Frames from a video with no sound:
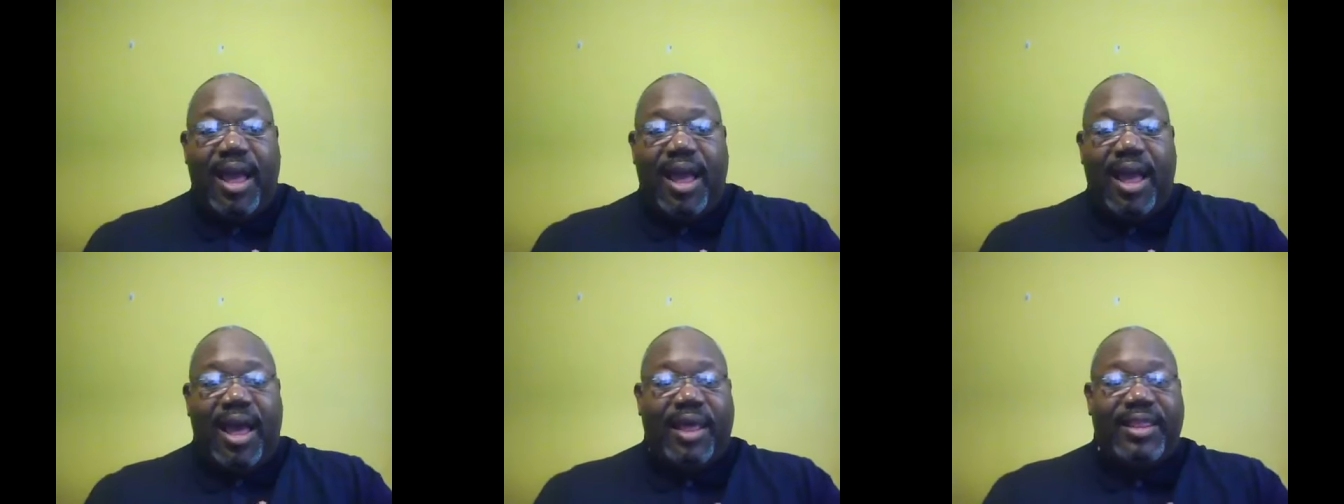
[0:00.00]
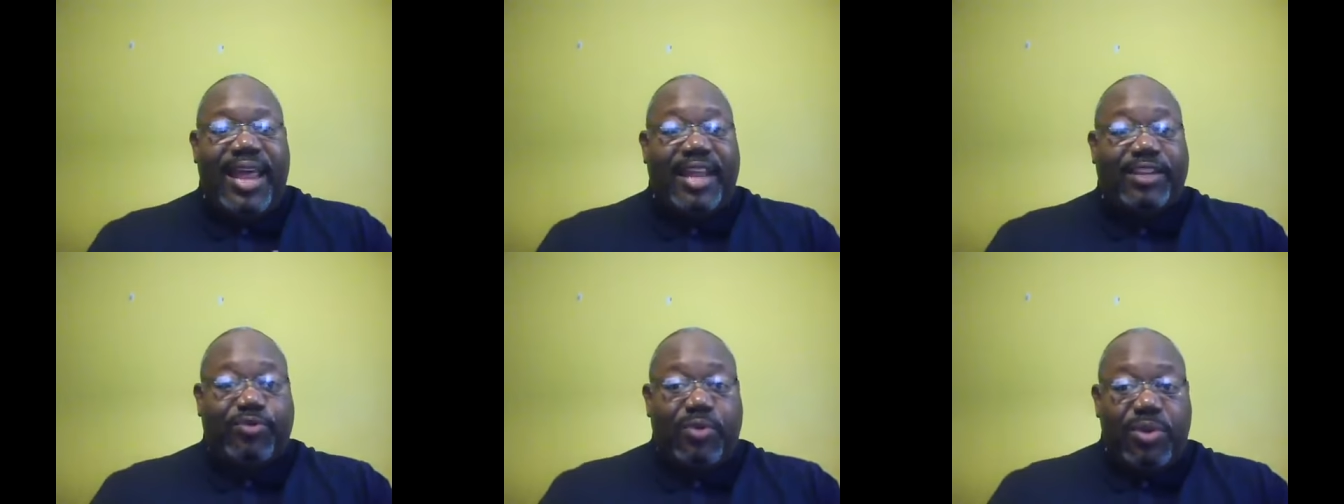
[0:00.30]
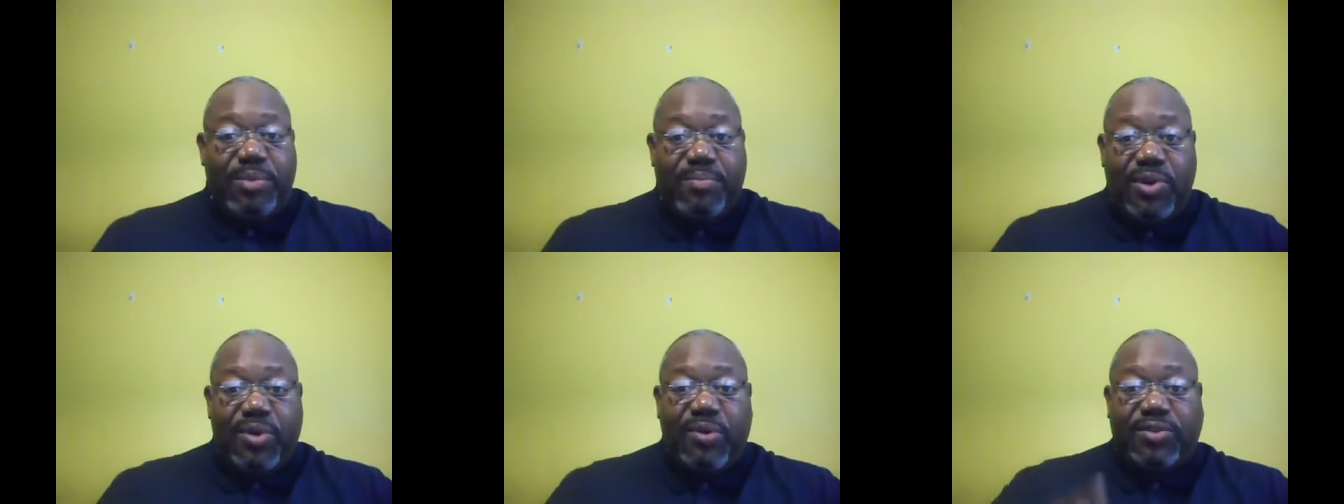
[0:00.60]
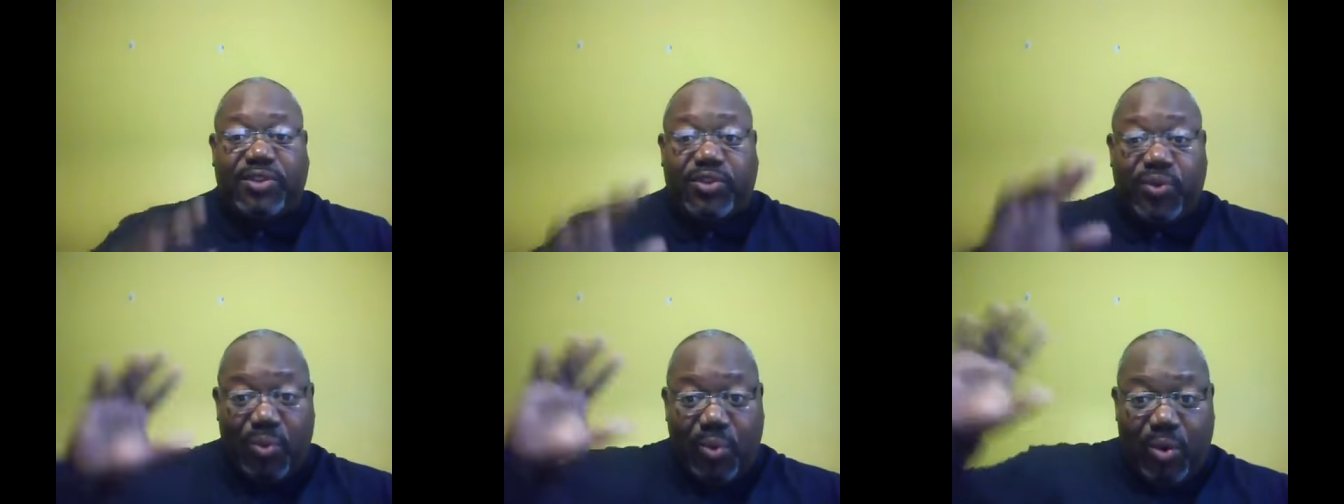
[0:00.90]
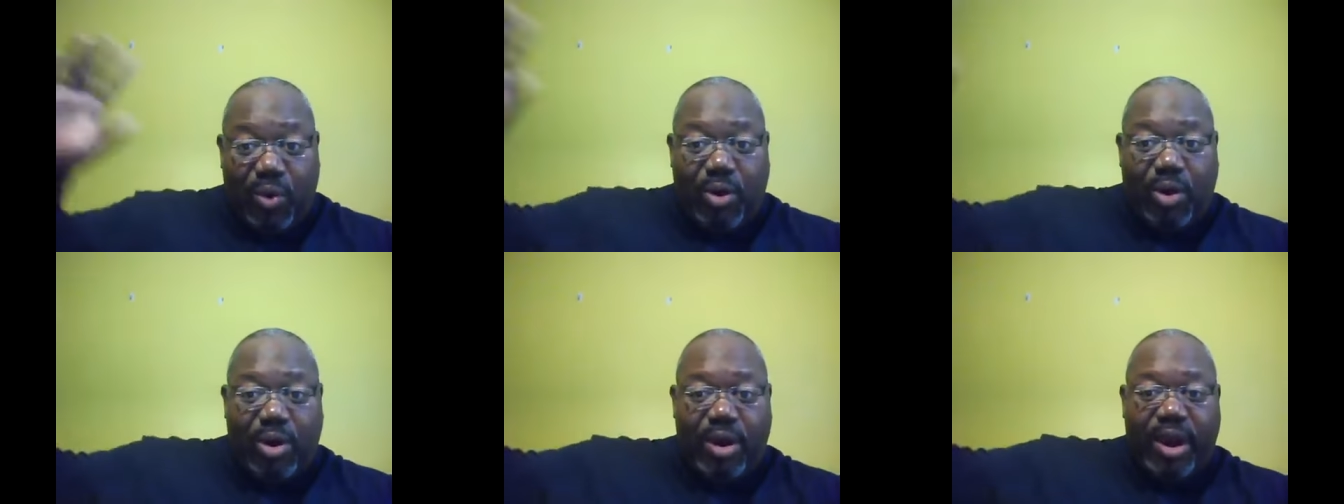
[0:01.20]
uh, that as we move
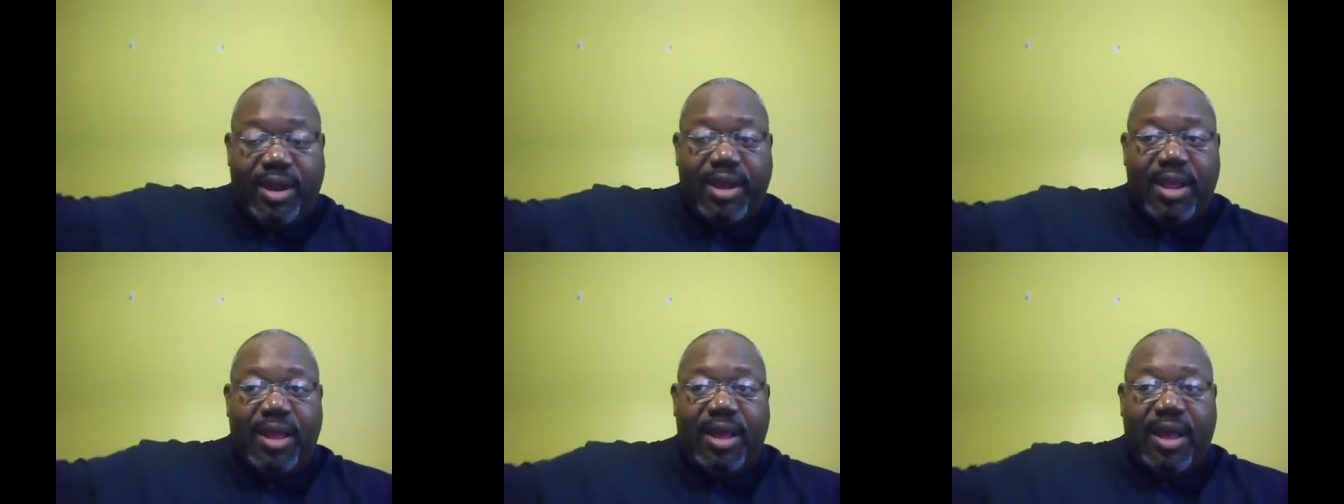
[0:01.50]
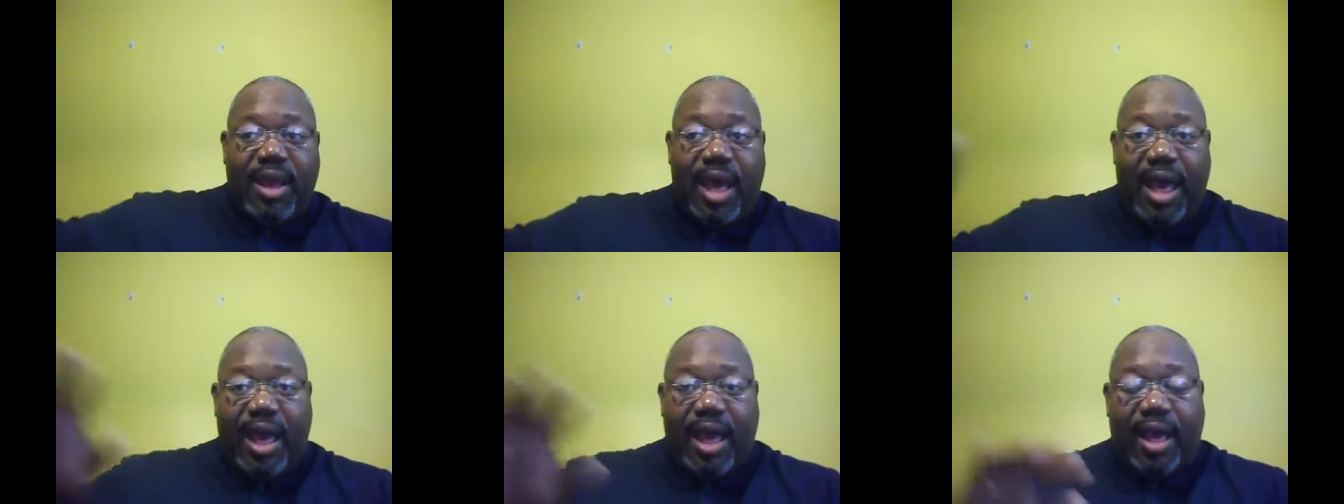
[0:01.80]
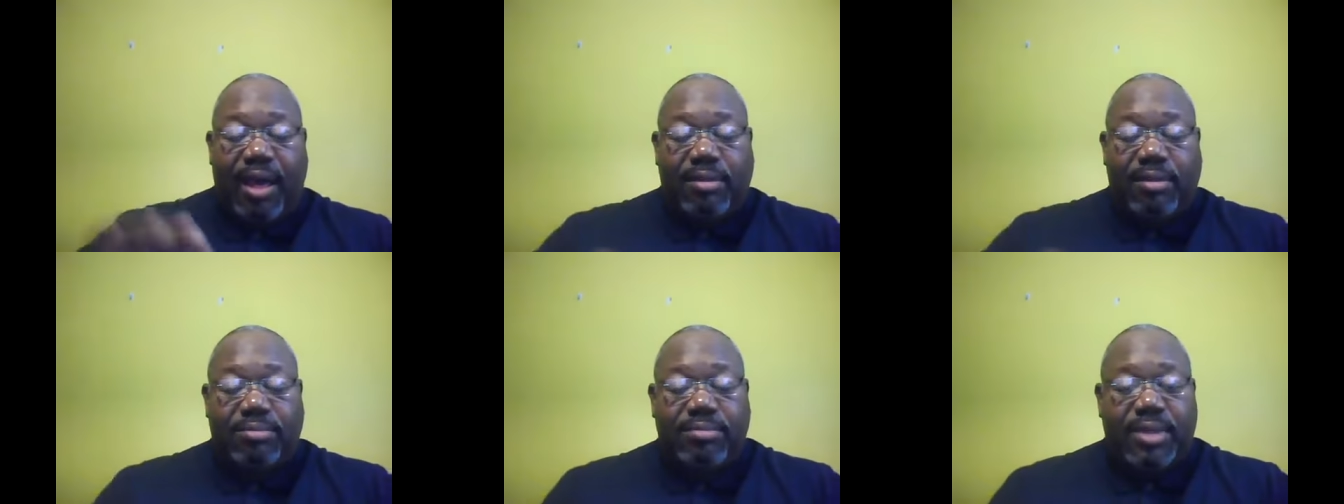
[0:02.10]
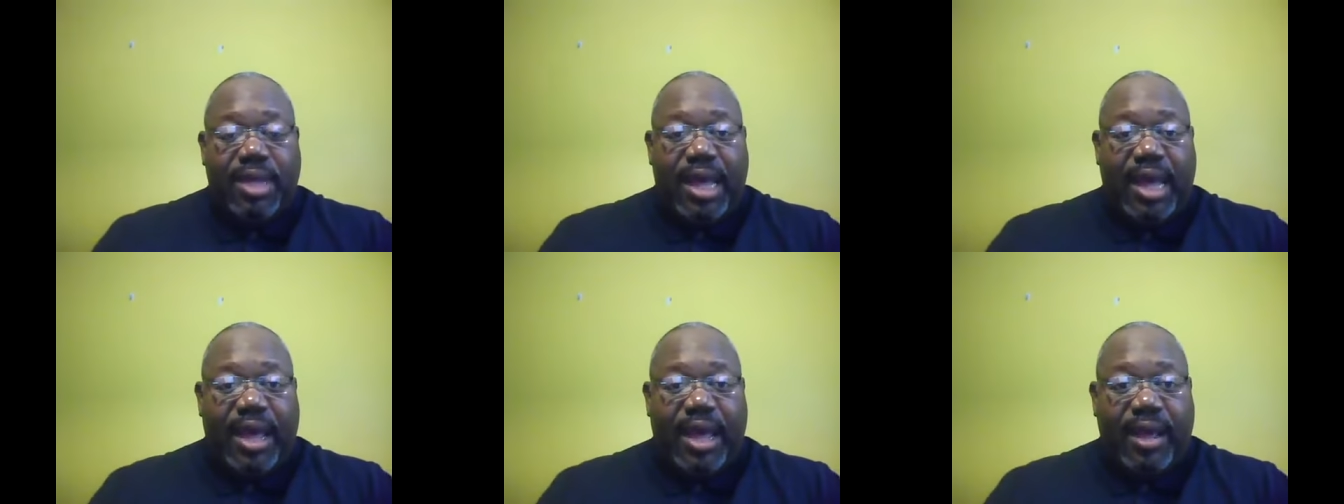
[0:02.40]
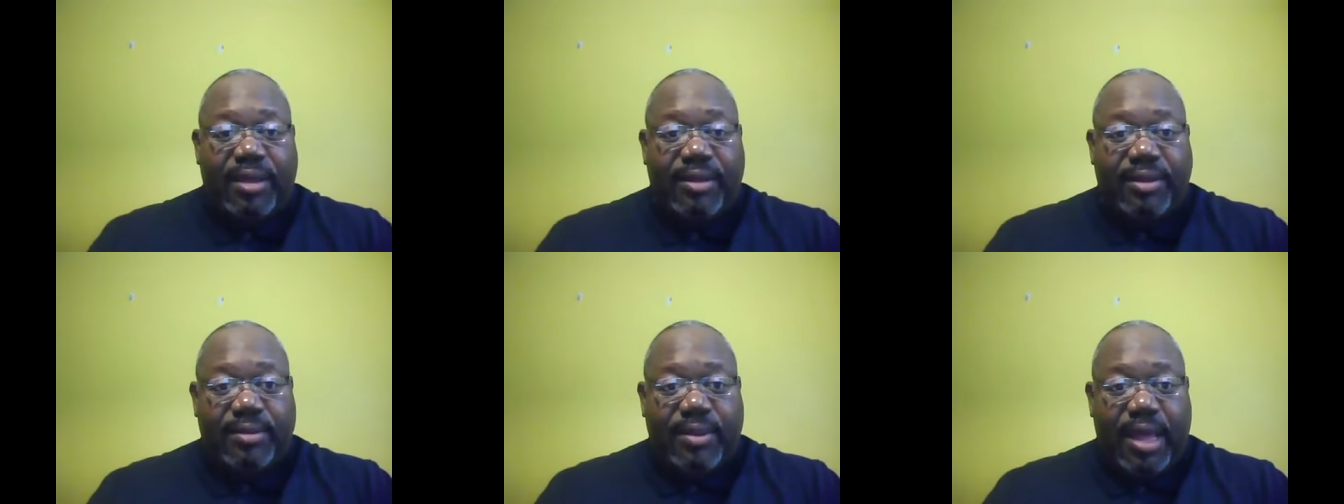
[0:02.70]
toward um, uh,